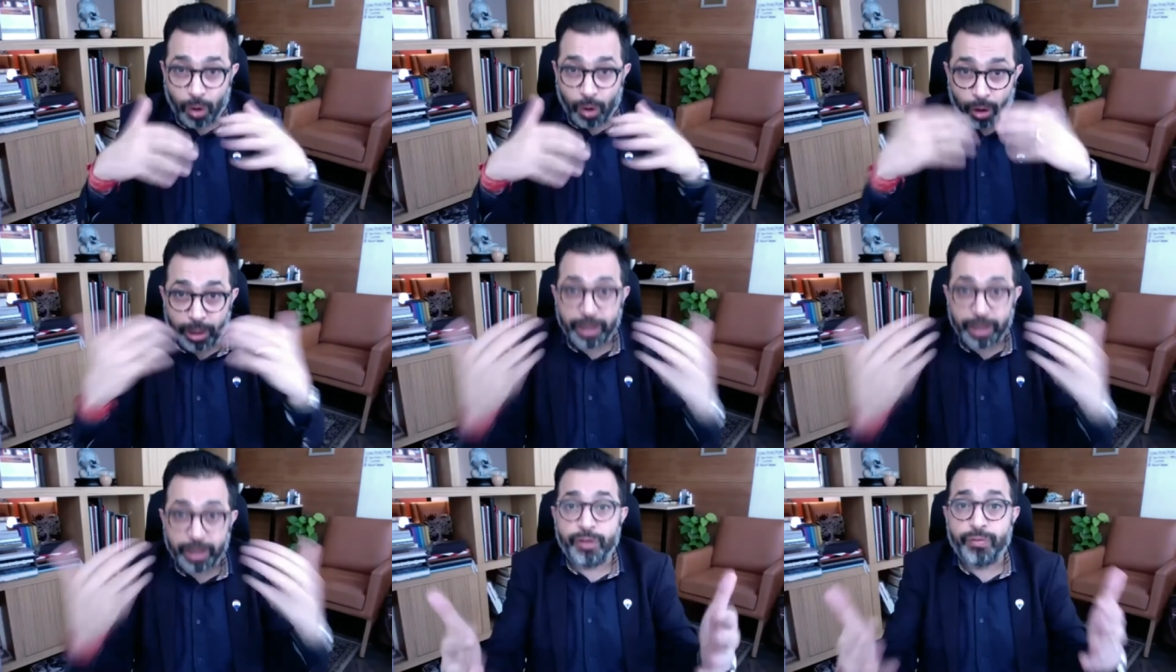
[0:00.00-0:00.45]

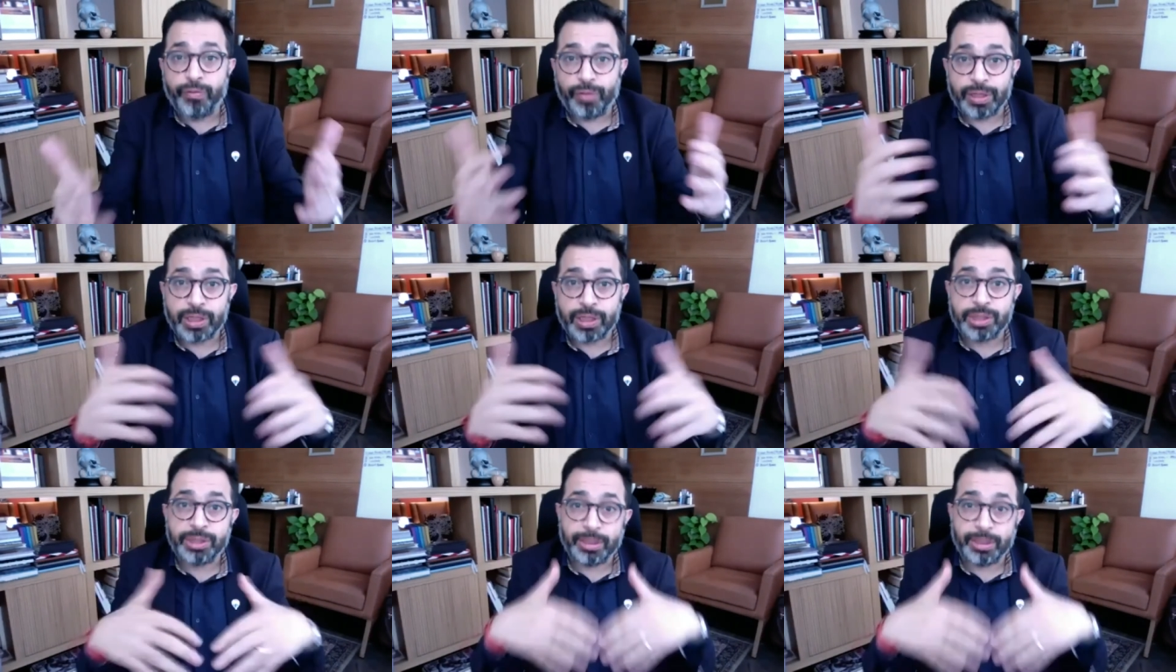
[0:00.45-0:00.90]
not in
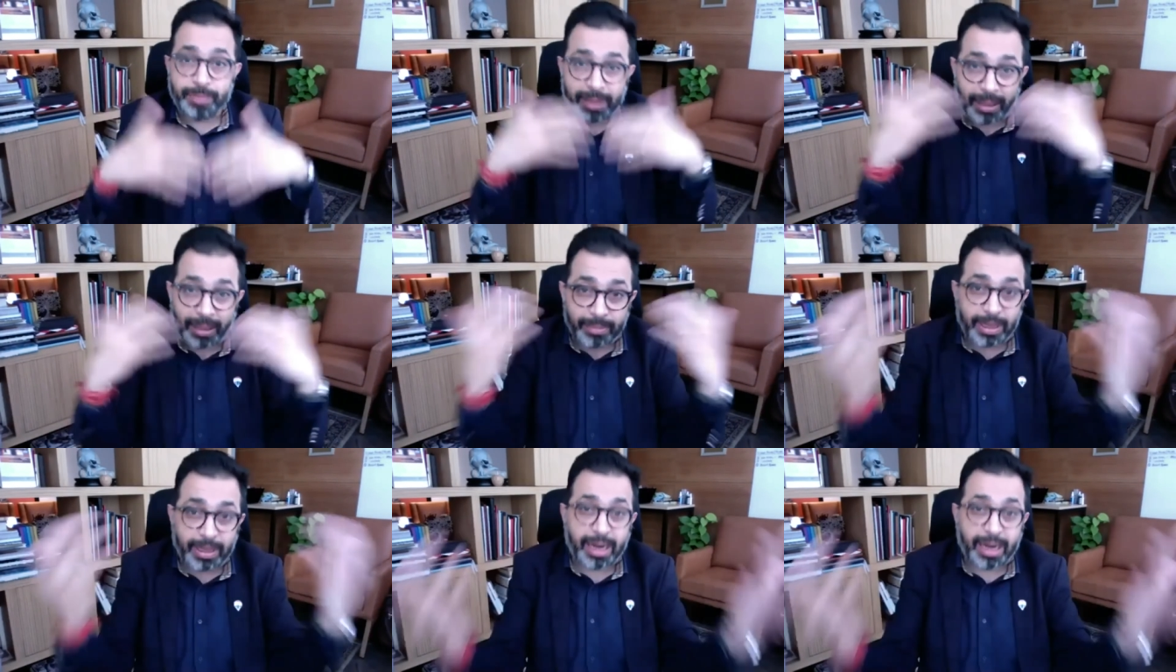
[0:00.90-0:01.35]
infrastructure
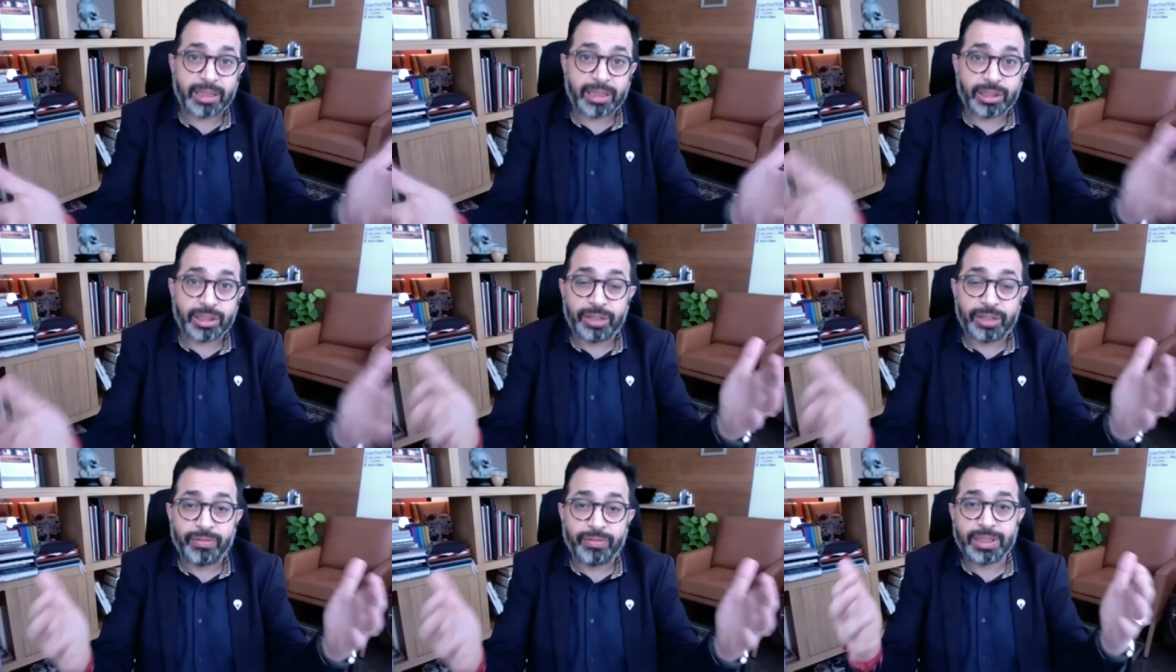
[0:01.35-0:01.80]
became the
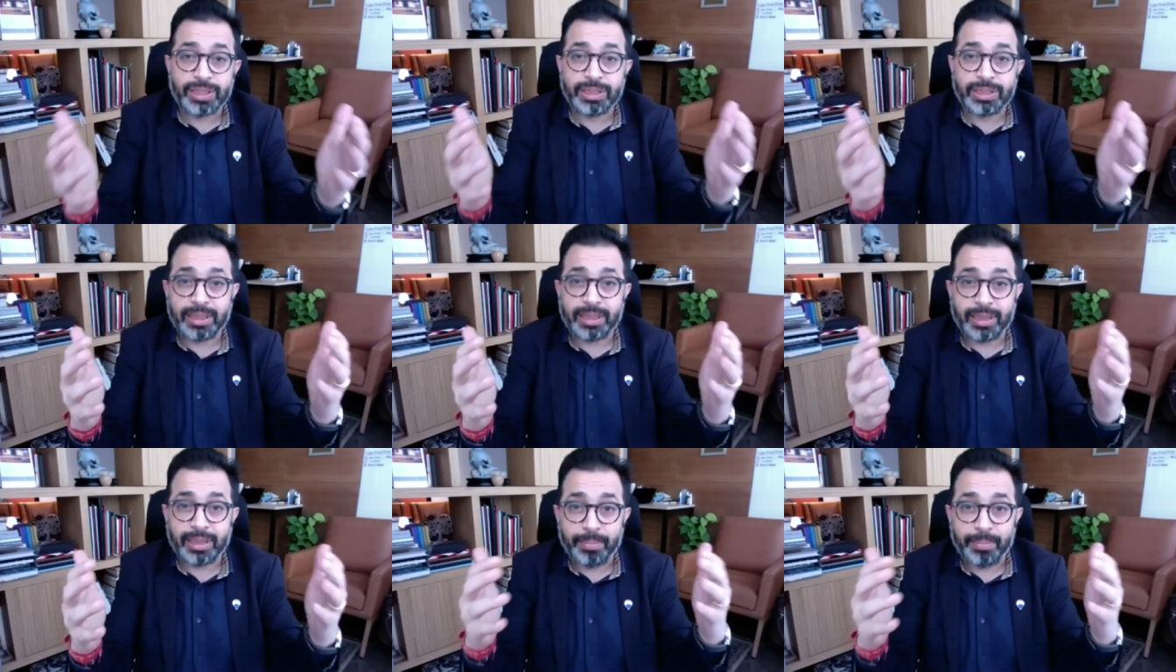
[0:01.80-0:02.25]
largest
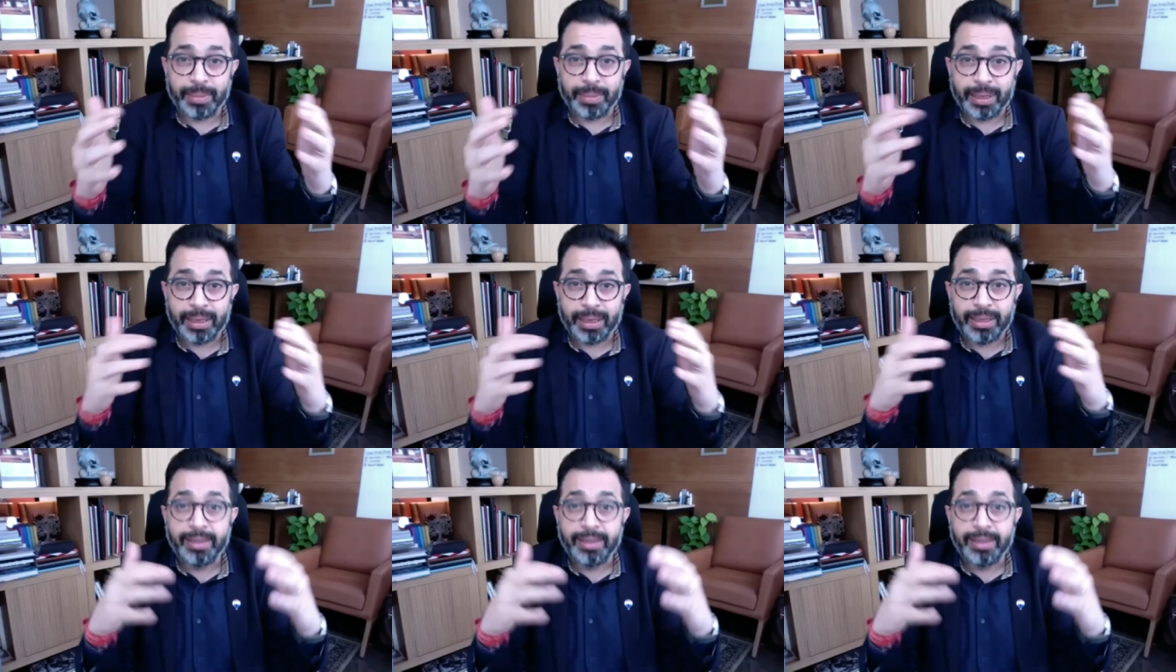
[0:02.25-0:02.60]
infrastructure company